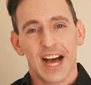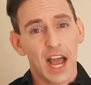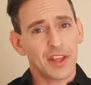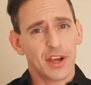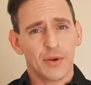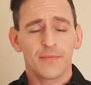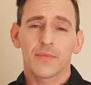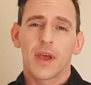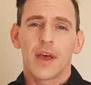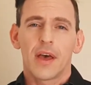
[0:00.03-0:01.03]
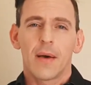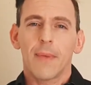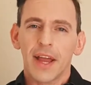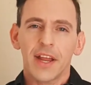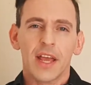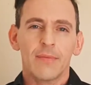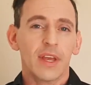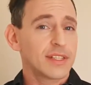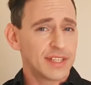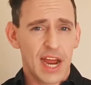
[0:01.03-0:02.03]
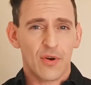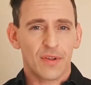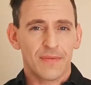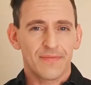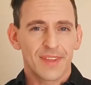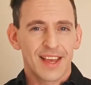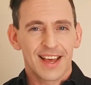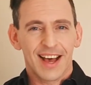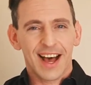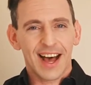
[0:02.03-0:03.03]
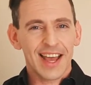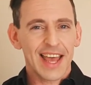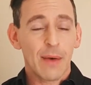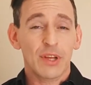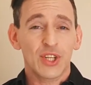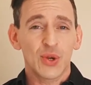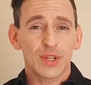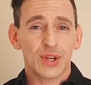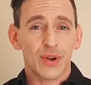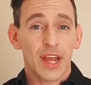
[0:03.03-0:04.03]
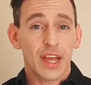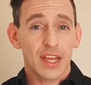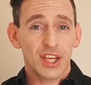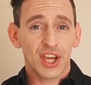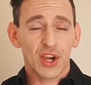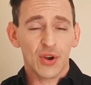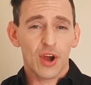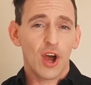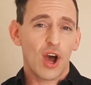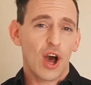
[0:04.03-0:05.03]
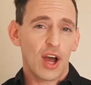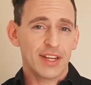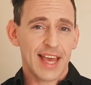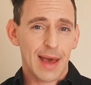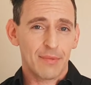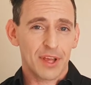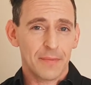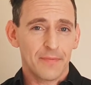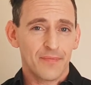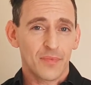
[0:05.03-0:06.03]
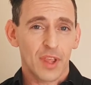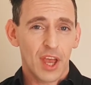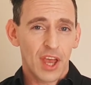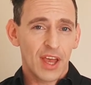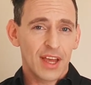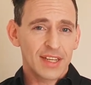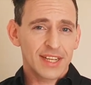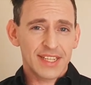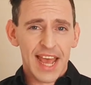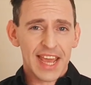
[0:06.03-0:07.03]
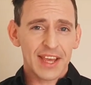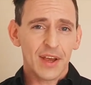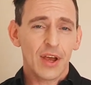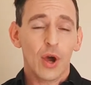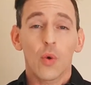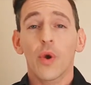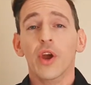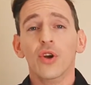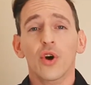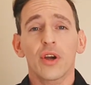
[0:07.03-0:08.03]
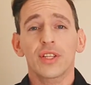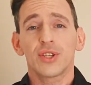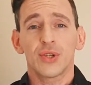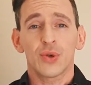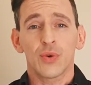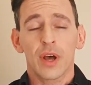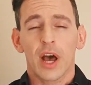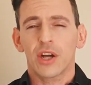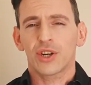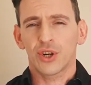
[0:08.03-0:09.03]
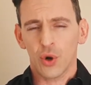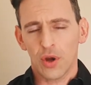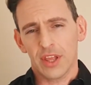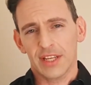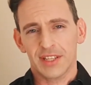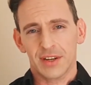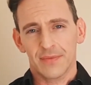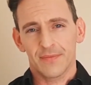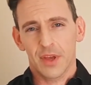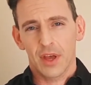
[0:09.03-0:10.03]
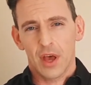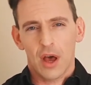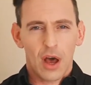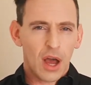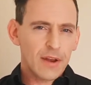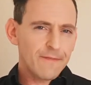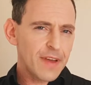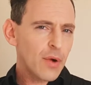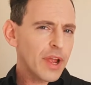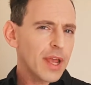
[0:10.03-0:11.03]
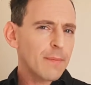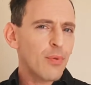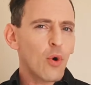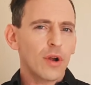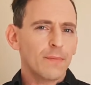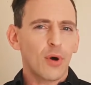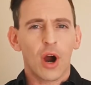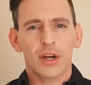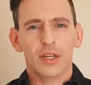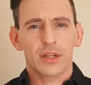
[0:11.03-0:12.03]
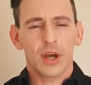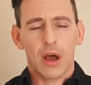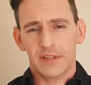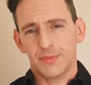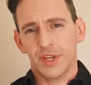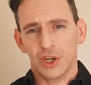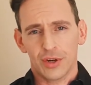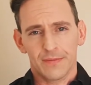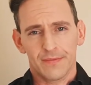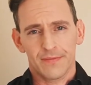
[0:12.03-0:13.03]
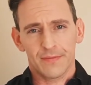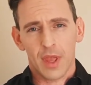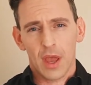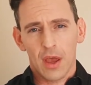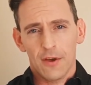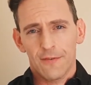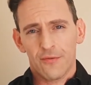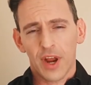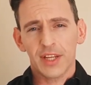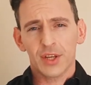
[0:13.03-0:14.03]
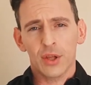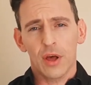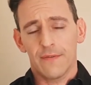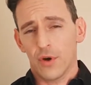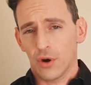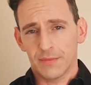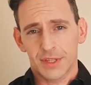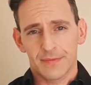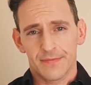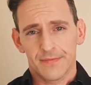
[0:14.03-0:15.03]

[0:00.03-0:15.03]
Hi there, my name is Daryl. I am a tutor here on Cambly. Today, we are going to do a short lesson on a very important part of speech, phrasal verbs.